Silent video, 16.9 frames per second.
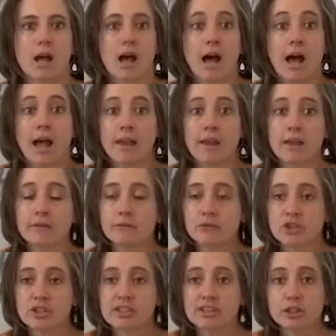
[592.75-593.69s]
I have
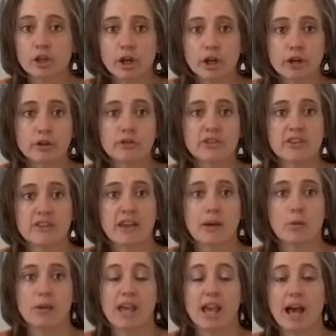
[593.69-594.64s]
just learned
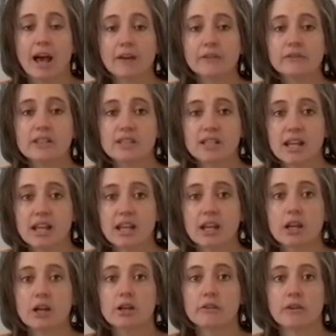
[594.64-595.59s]
that we have to take
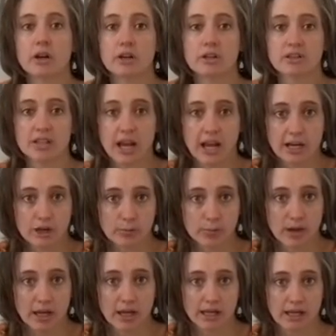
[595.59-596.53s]
care of our entire
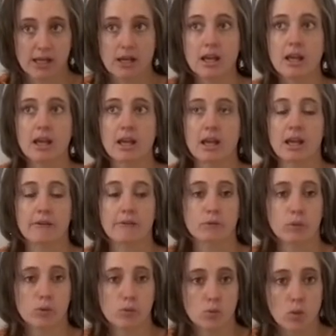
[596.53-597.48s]
body.
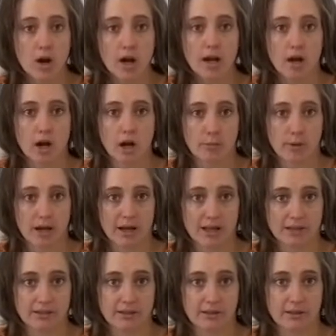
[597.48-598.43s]
if we want our
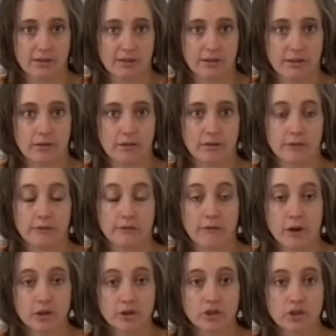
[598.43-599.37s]
body to
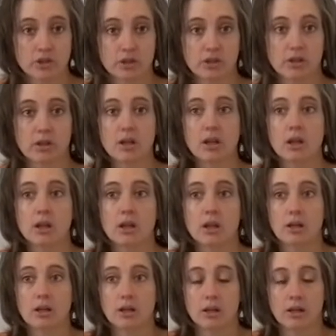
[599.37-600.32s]
function
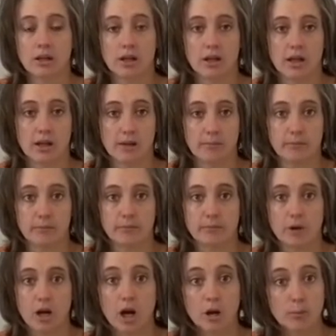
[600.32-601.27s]

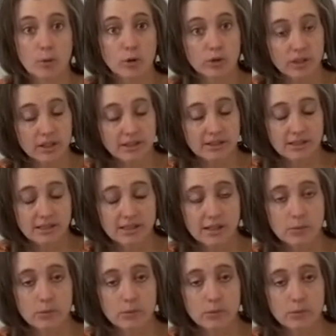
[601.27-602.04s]
harmoniously